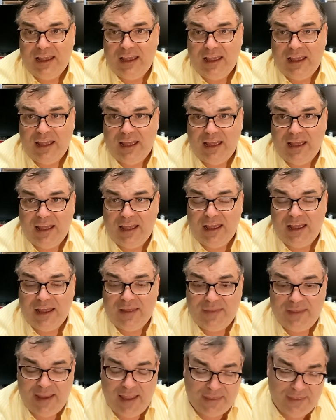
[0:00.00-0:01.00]

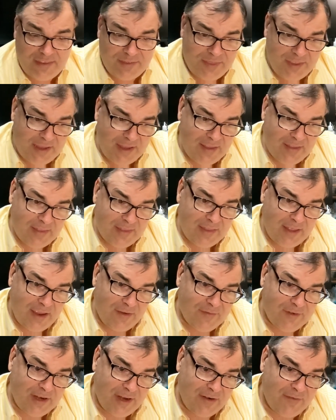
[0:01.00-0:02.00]
other thing
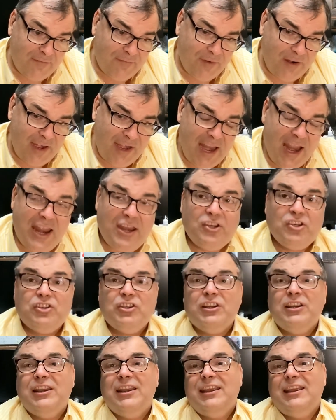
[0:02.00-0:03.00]
I've done
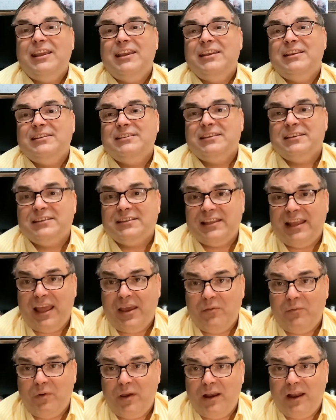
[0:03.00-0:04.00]
financially is
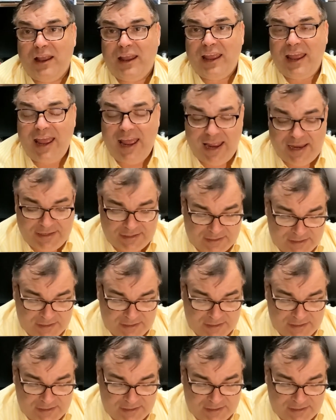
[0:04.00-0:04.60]
that when I had